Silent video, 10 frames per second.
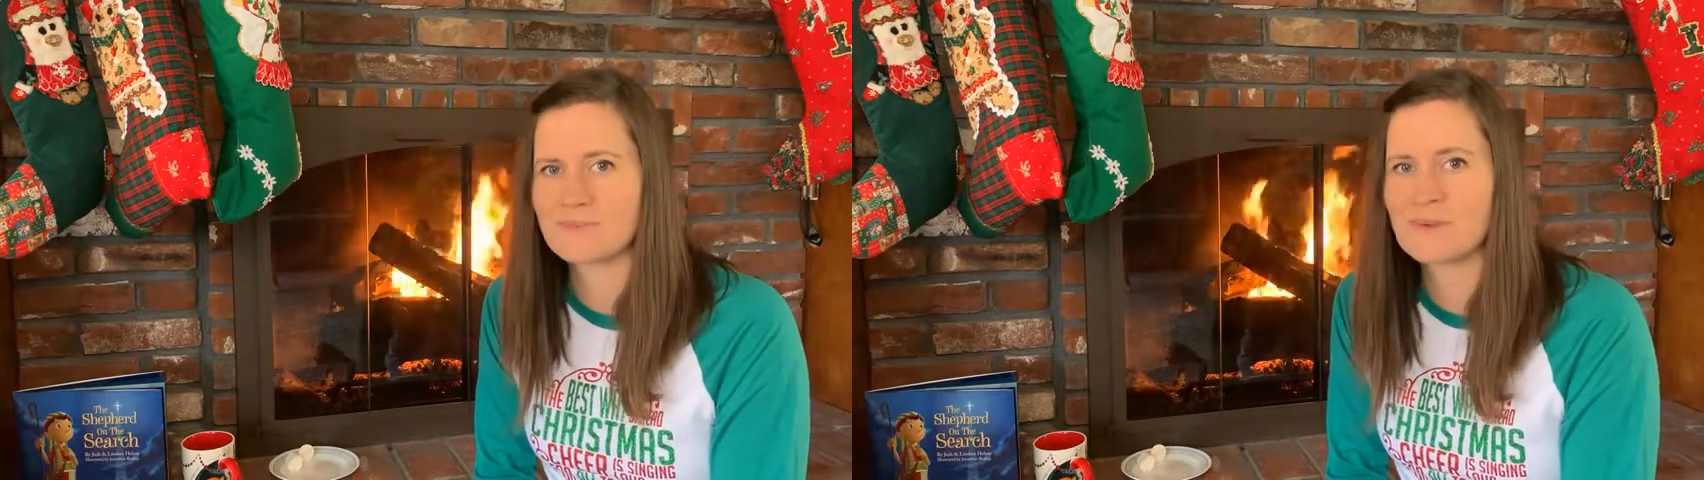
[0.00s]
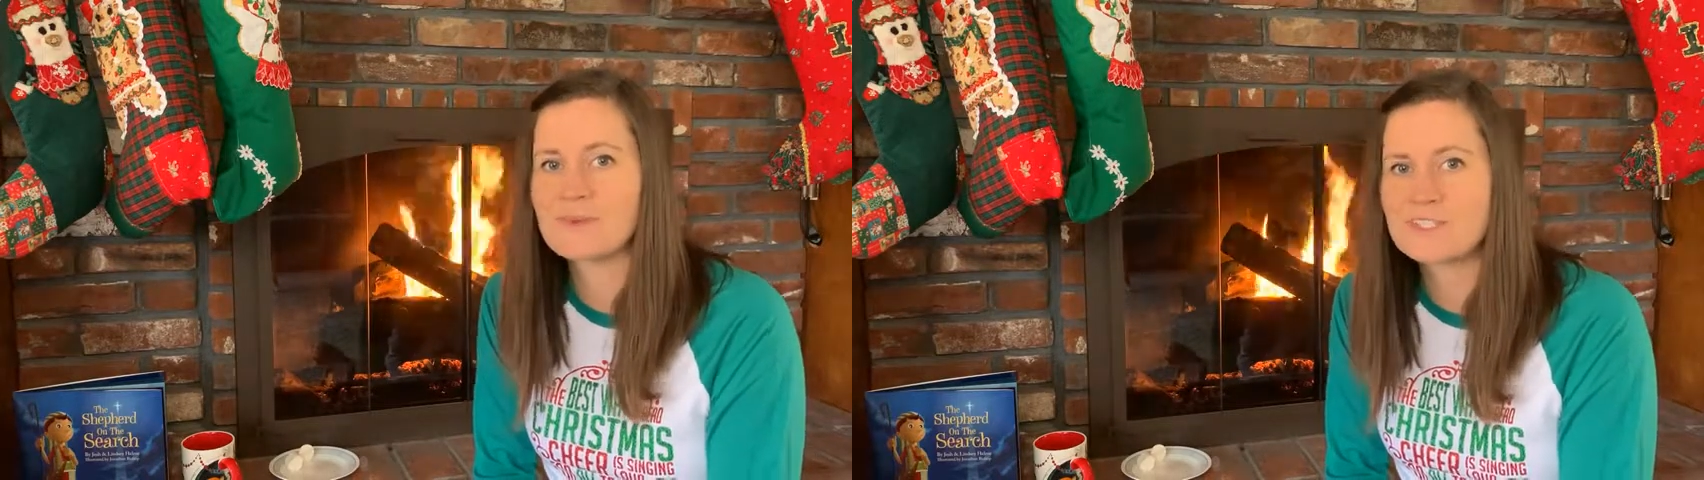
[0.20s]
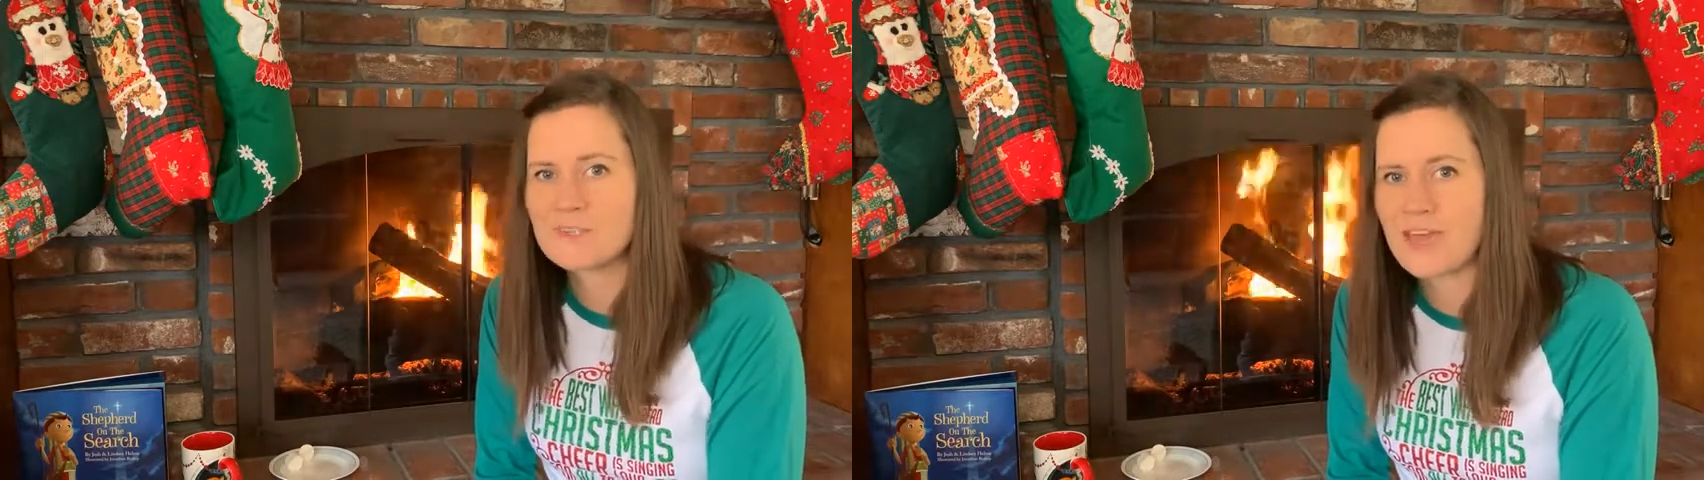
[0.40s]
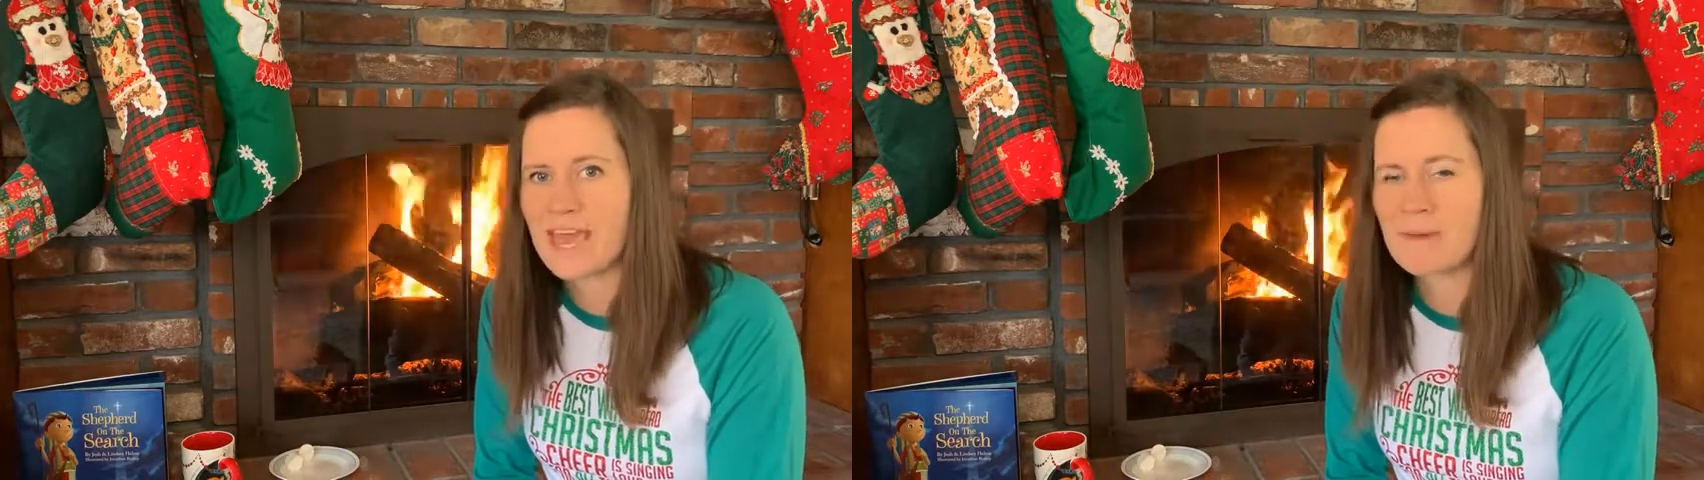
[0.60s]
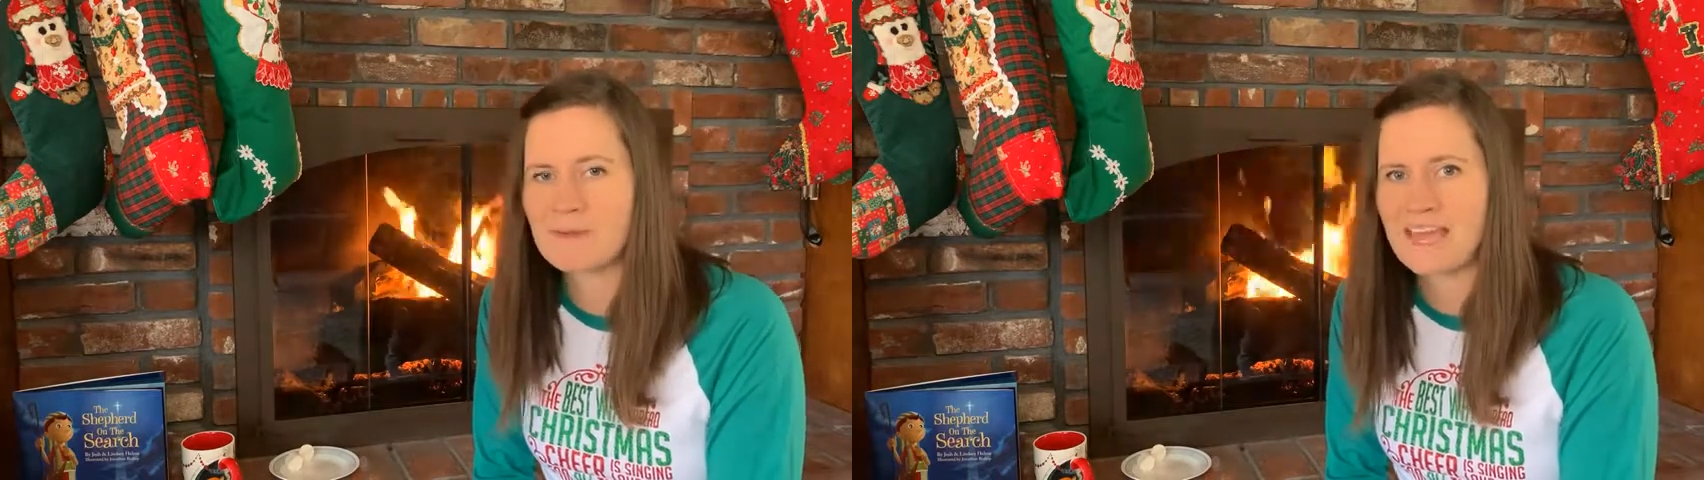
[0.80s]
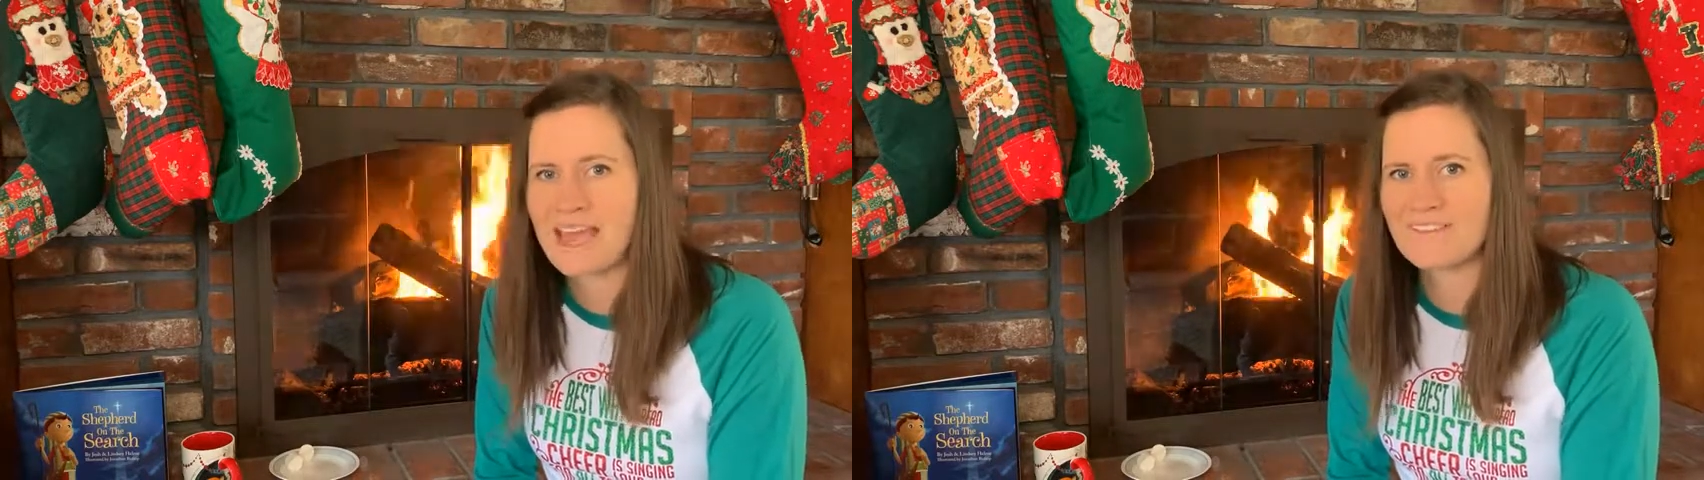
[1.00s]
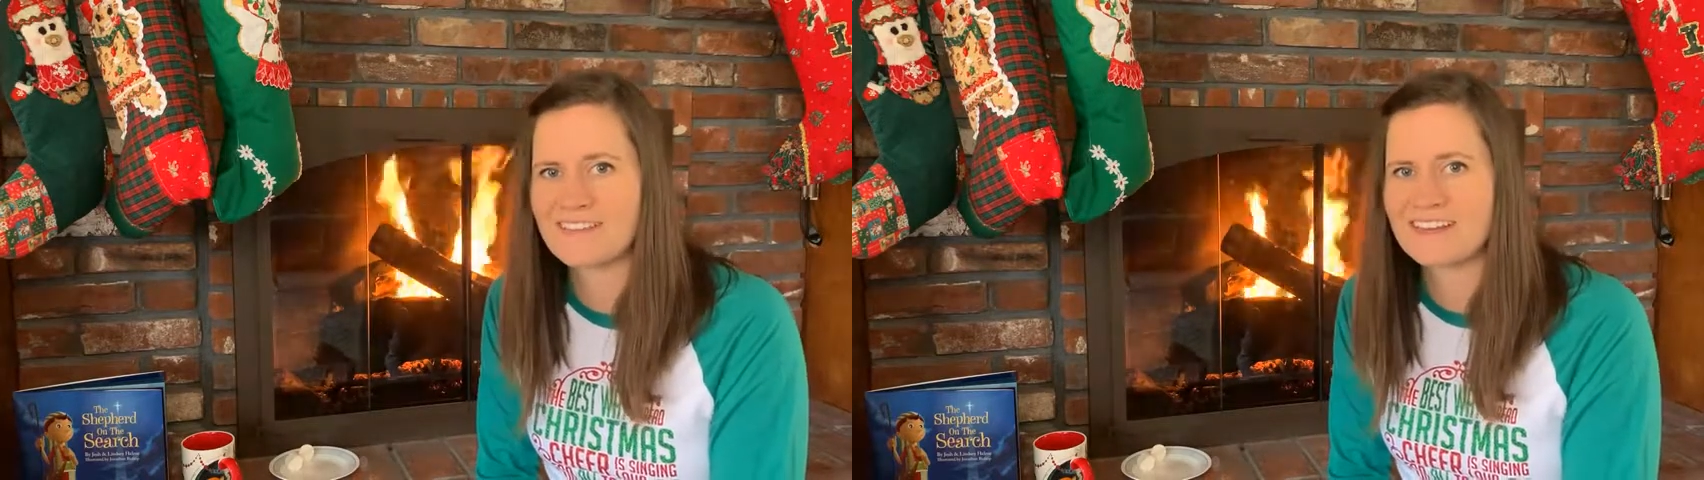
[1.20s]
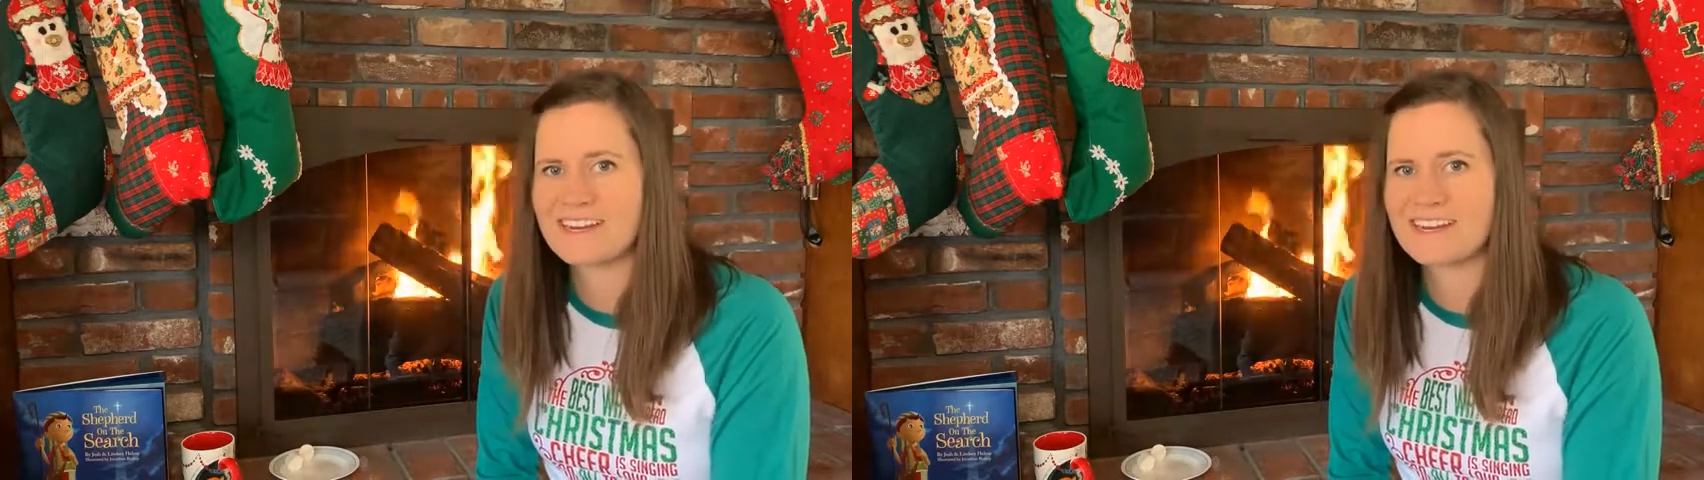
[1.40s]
We wish you a happy Advent